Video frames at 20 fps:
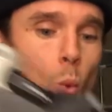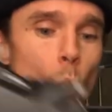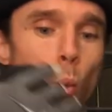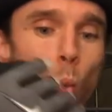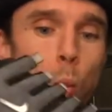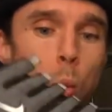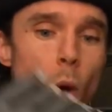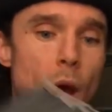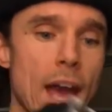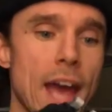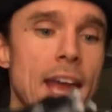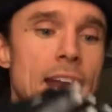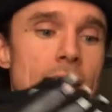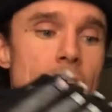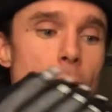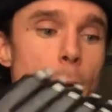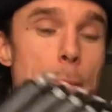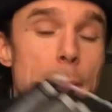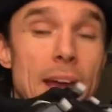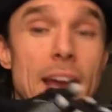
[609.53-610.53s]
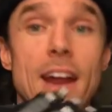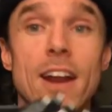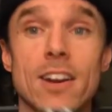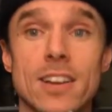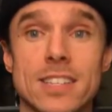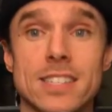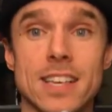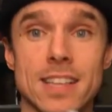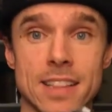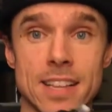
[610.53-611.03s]
When a pair
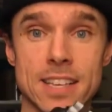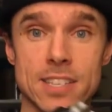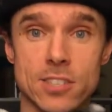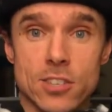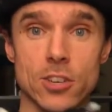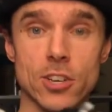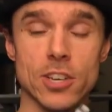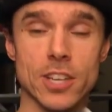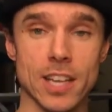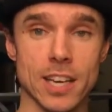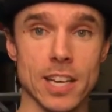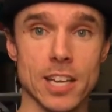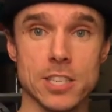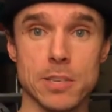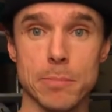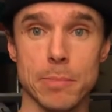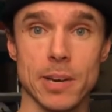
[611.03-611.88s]
is in this good condition